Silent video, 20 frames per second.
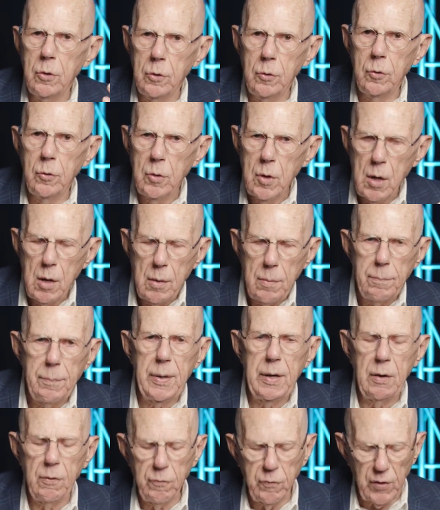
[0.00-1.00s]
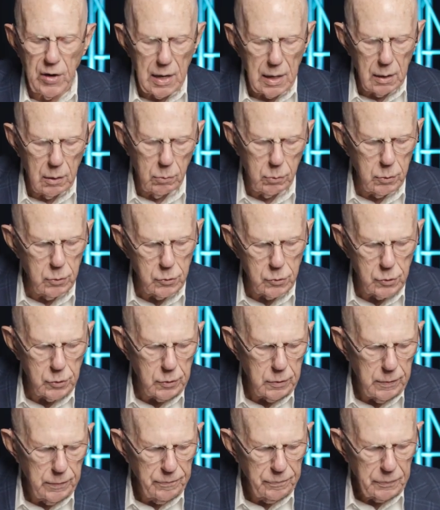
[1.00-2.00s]
to be followers
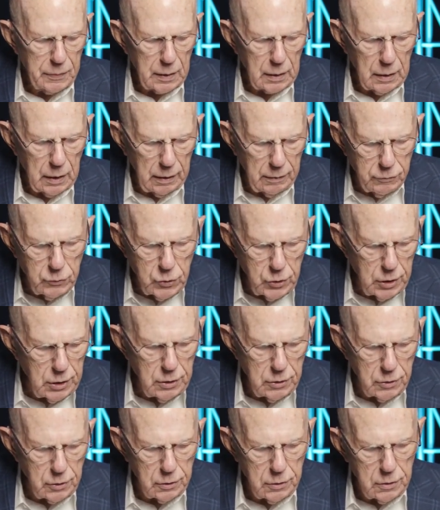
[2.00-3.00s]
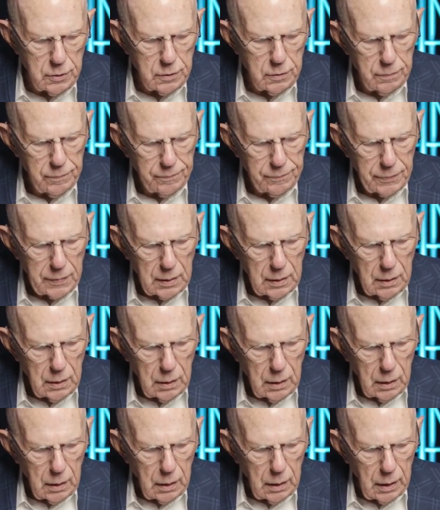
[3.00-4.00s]
of Jesus.
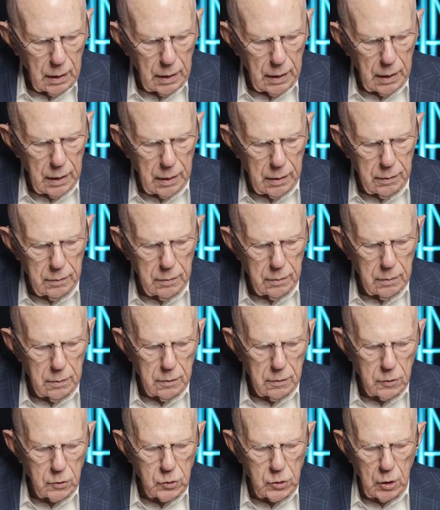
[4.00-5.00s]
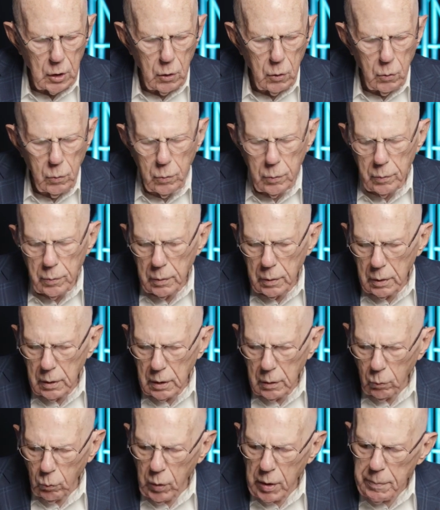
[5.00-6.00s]
And so
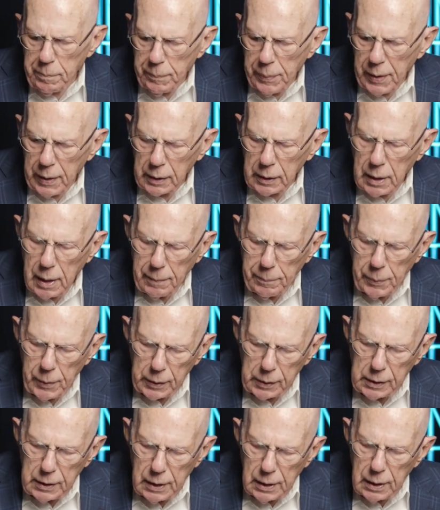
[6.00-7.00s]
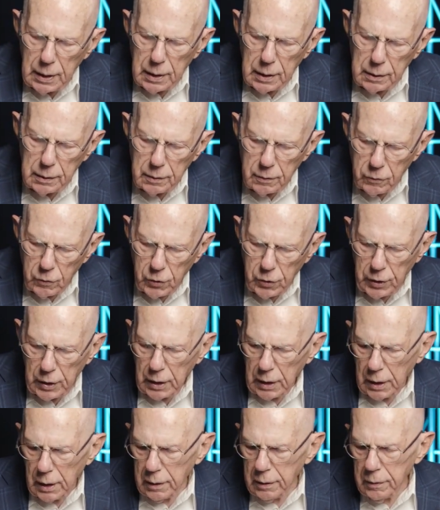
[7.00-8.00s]
we pick up again
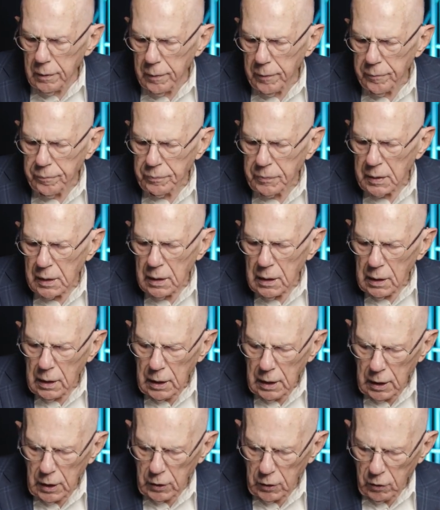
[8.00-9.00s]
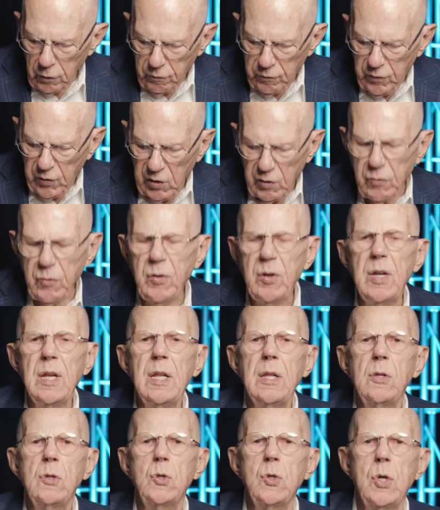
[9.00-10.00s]
then in the
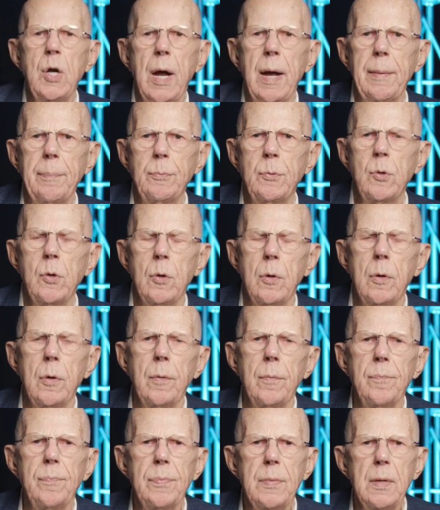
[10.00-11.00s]
15th chapter